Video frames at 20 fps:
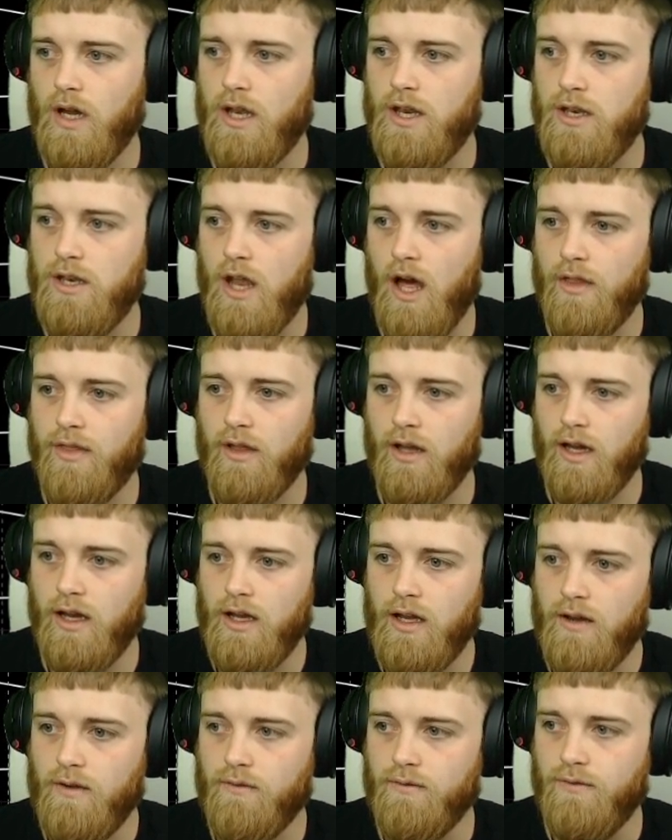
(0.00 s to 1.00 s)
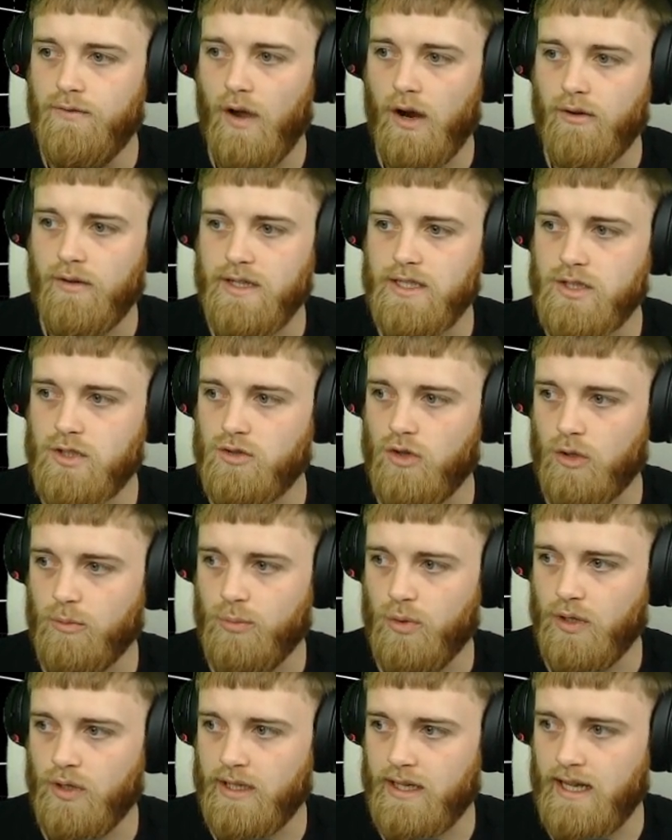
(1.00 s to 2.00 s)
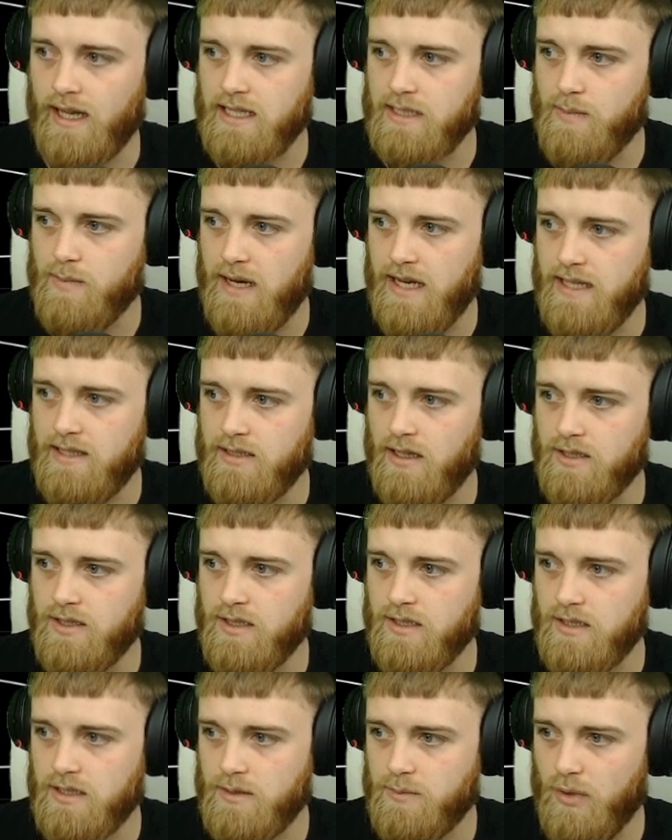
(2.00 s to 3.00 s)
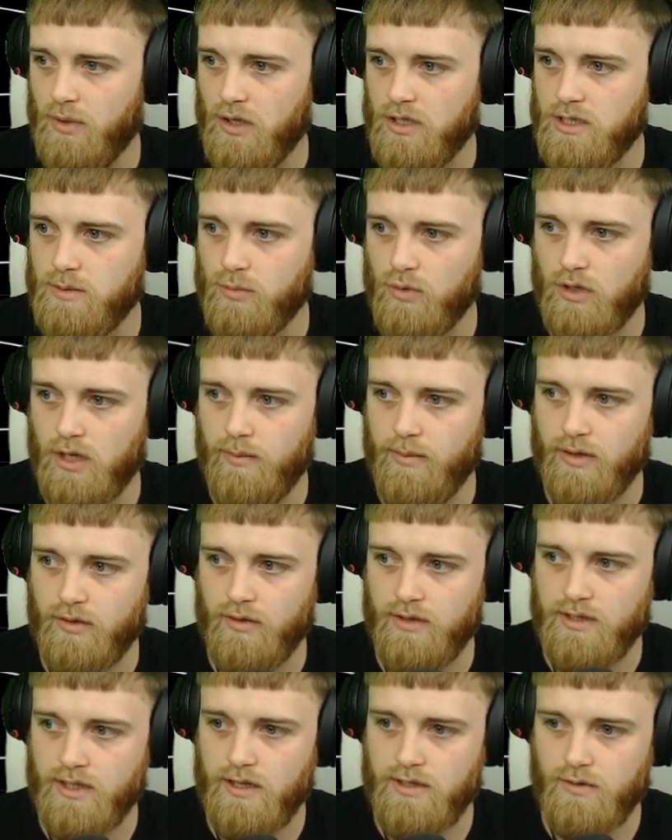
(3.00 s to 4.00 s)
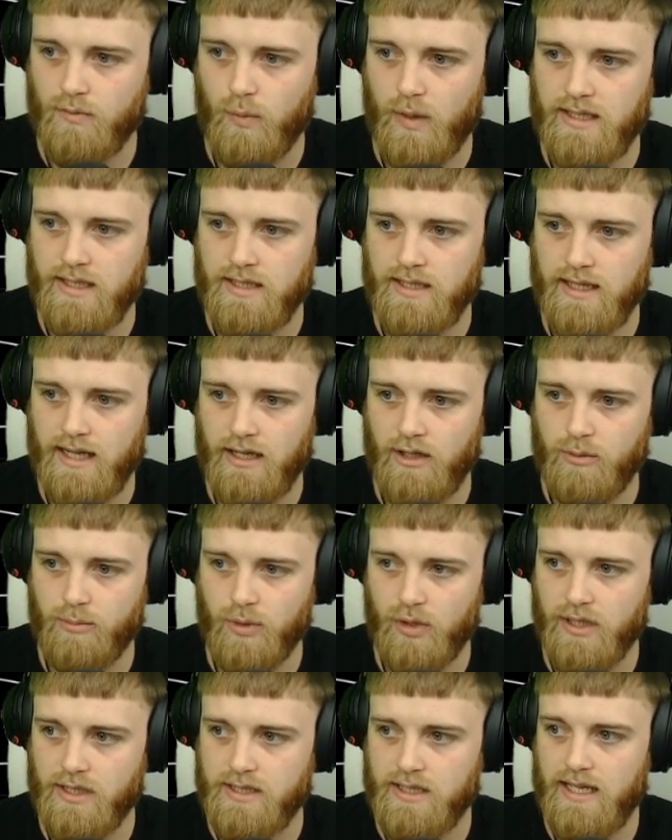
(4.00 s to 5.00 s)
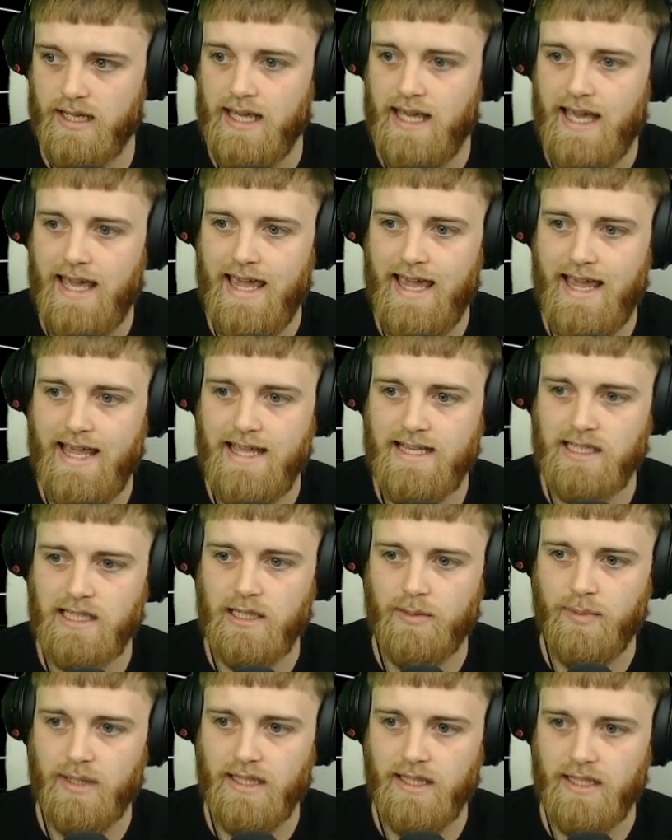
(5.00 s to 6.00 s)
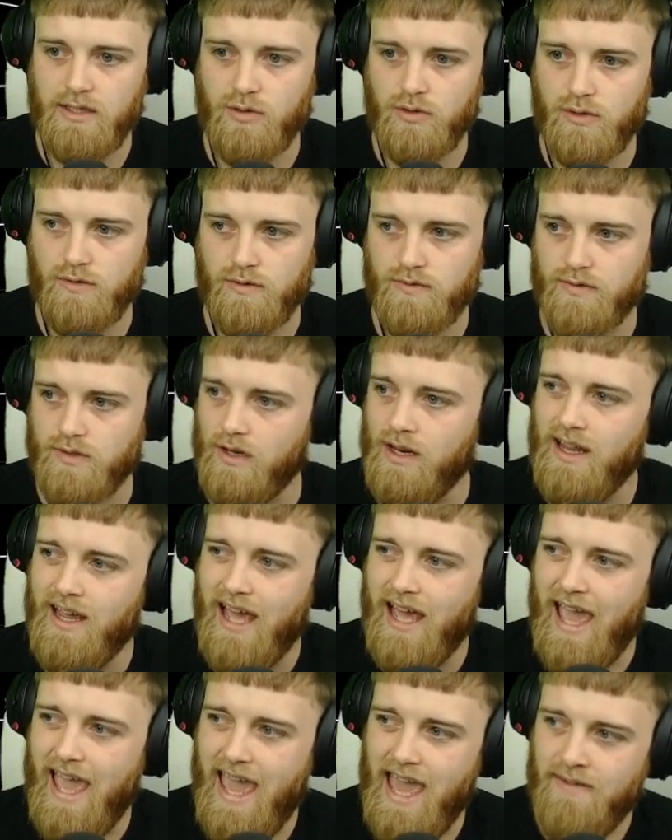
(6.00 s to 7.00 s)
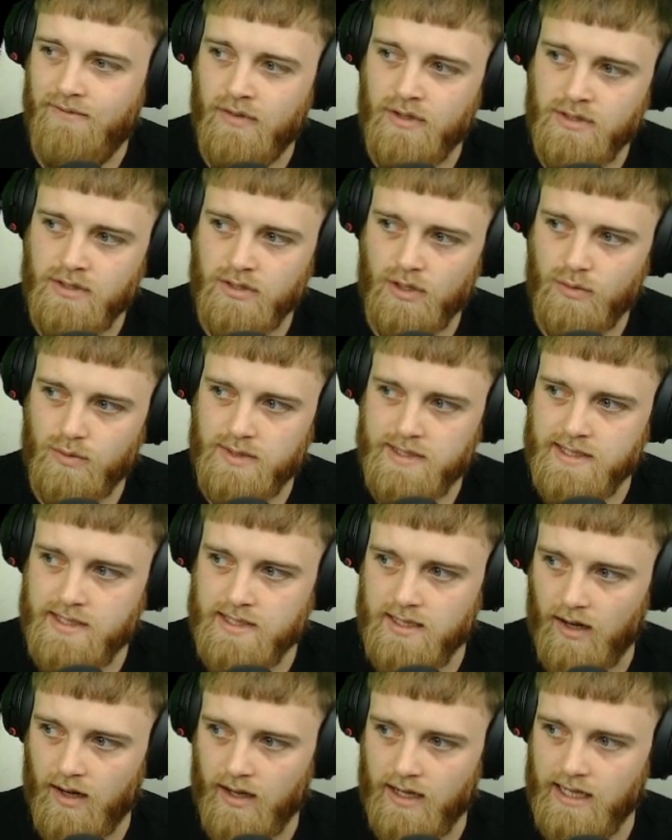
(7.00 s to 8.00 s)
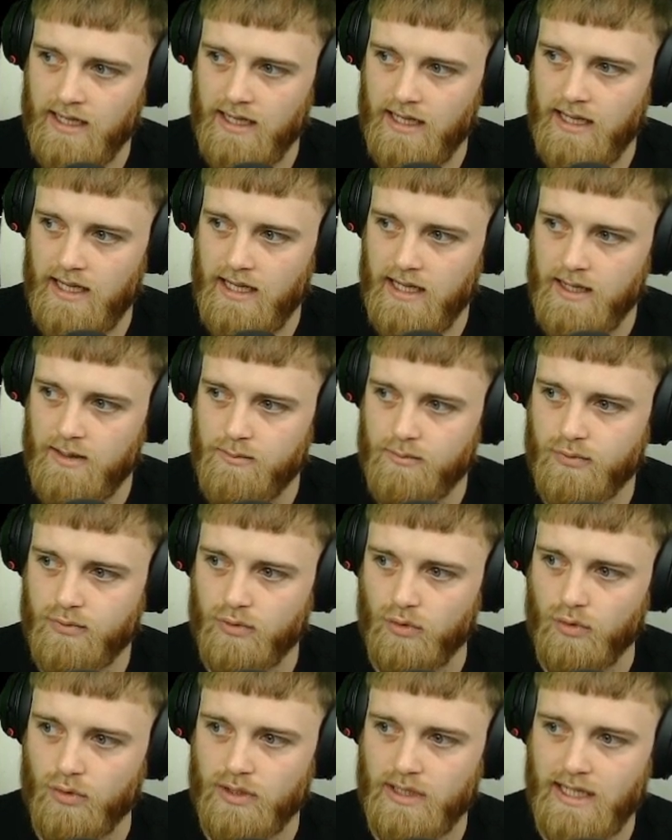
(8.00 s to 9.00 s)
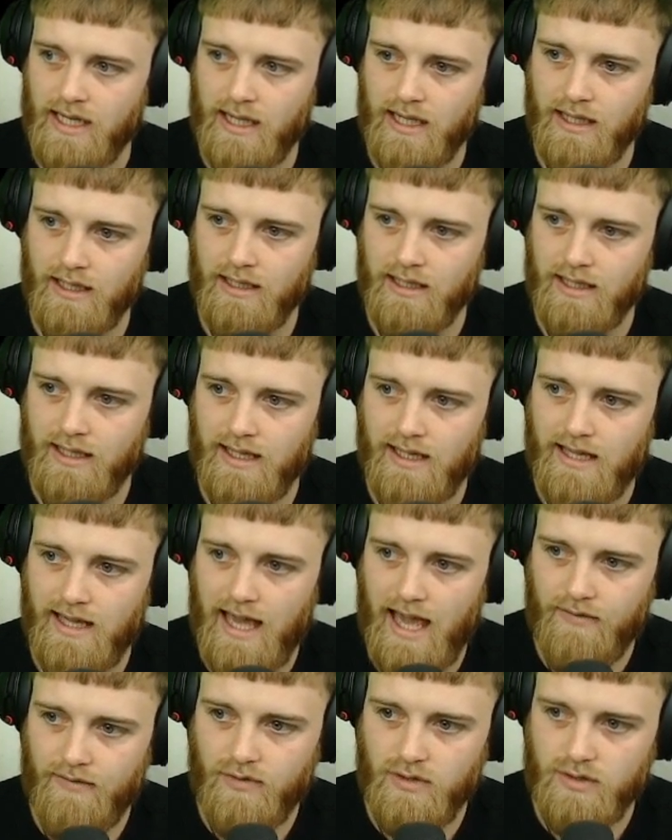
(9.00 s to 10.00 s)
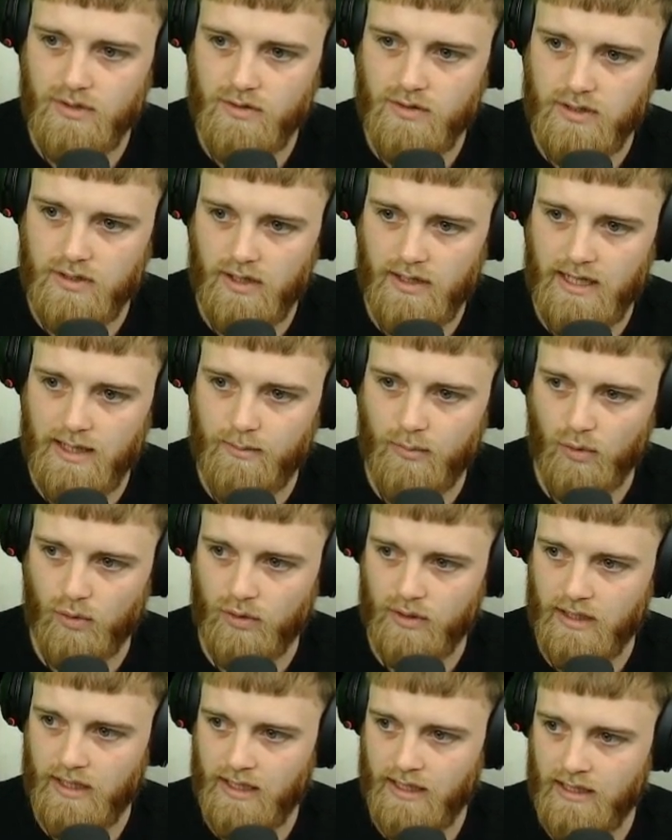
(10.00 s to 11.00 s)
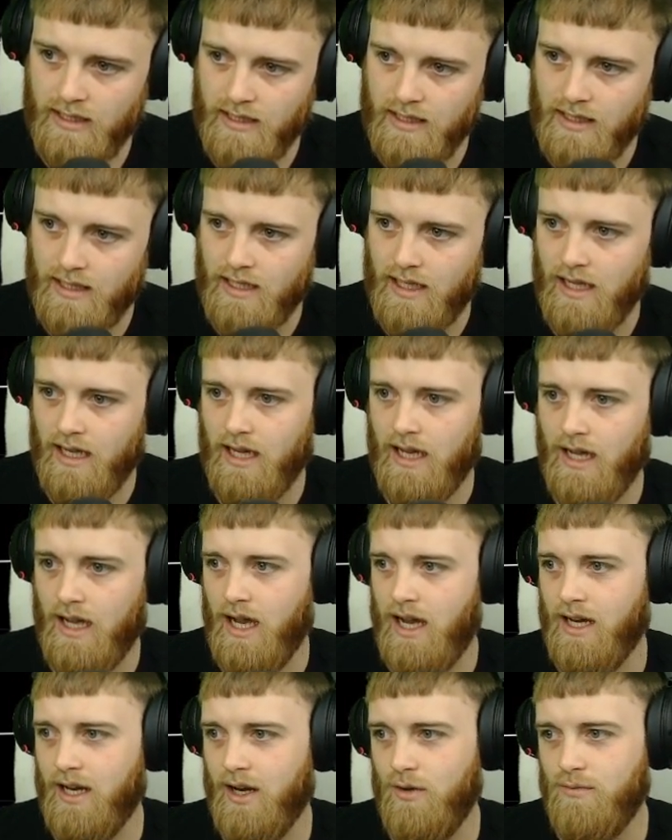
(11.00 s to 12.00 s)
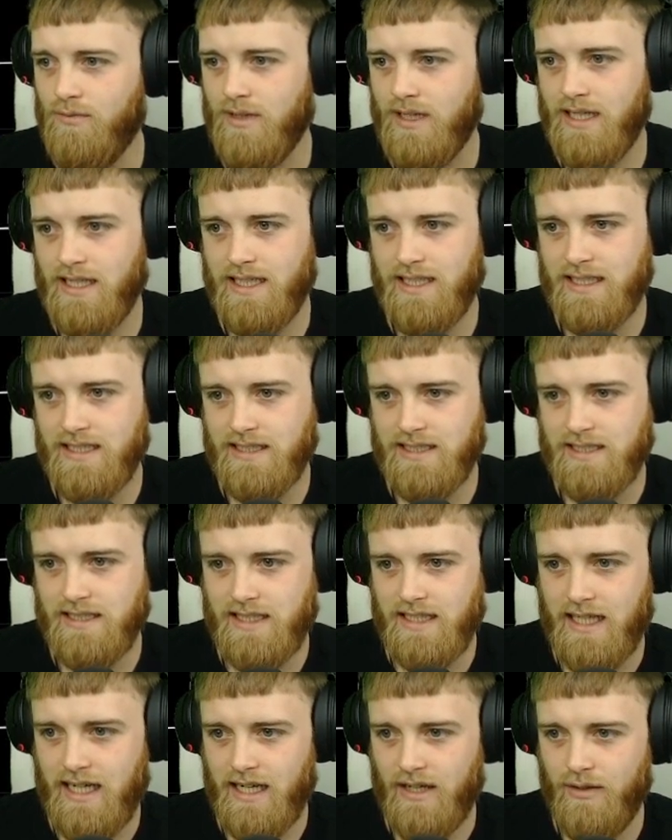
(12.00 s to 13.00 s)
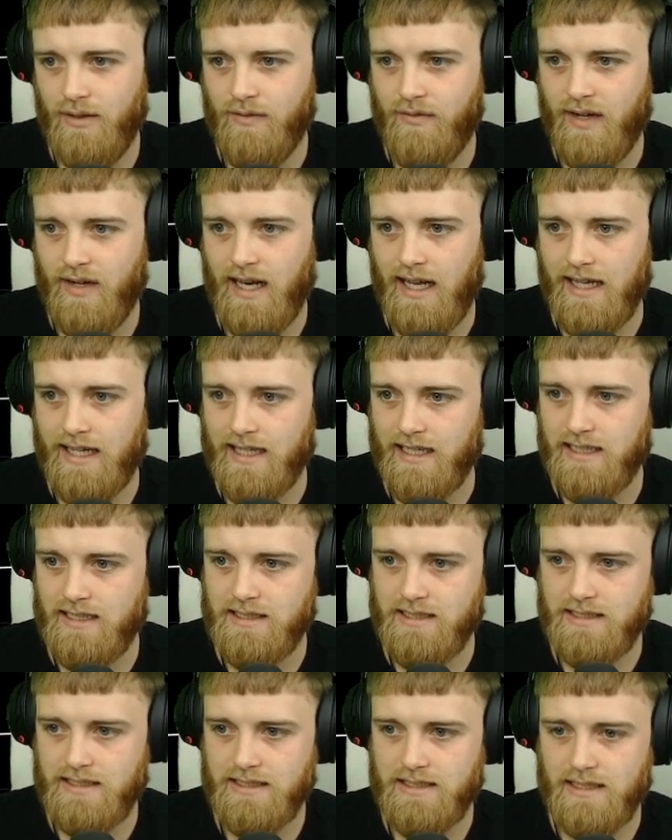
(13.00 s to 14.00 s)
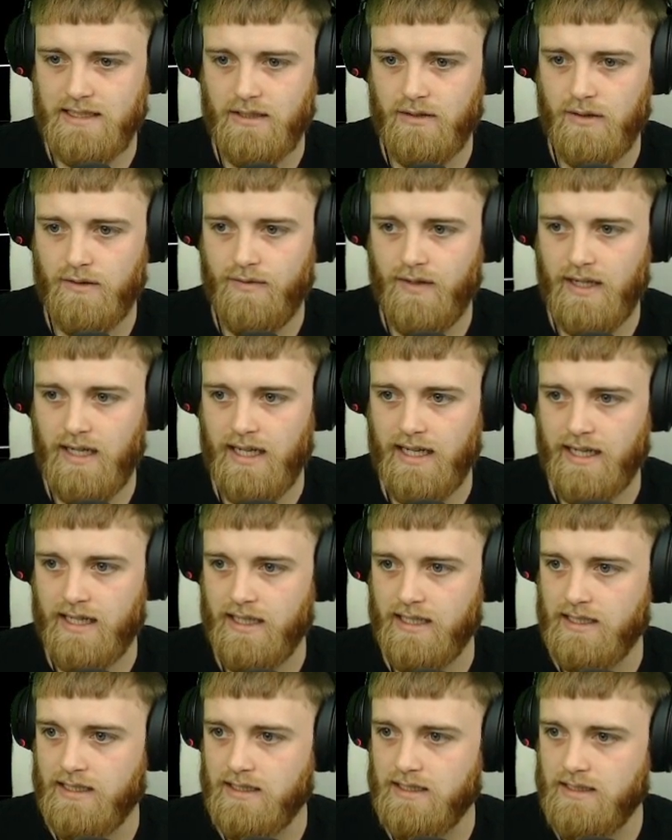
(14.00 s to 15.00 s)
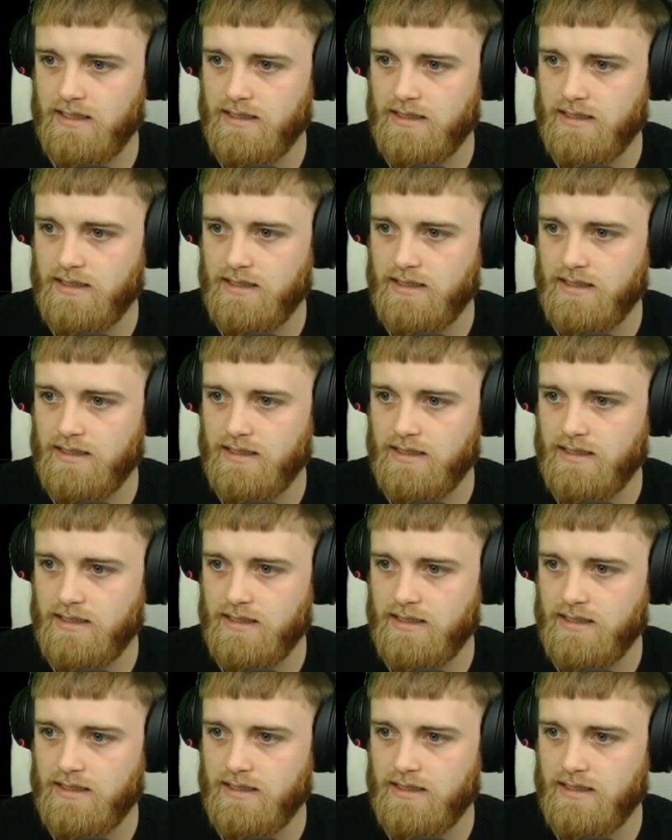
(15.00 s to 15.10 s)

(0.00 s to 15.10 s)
another very strong point, getting as many touches as possible coming through in terms of wicks and candle bodies here, is going to be this sort of zone. Ever so slightly broadening, ever so slightly broadening. I don't know if I like it. I don't know if I like it.